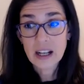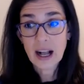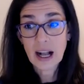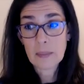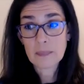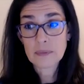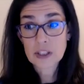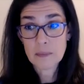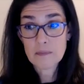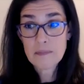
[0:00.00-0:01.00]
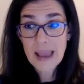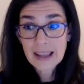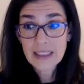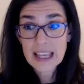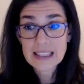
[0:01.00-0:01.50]
to
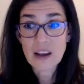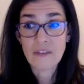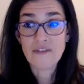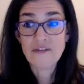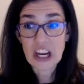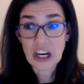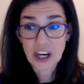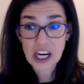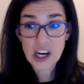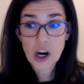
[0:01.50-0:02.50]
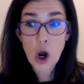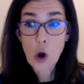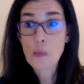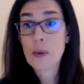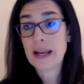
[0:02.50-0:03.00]
make this a very
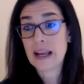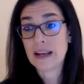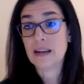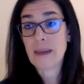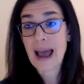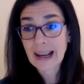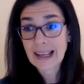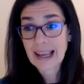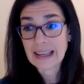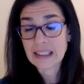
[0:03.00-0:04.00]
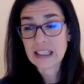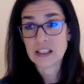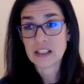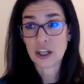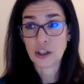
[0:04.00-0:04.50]
open-ended backend
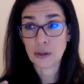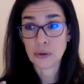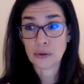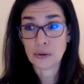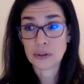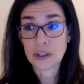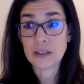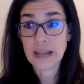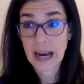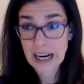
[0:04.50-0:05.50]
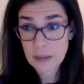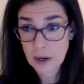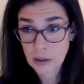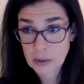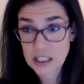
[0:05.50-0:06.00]
is to use
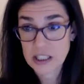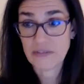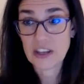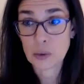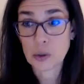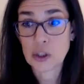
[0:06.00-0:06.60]
Dynamo, which is a visual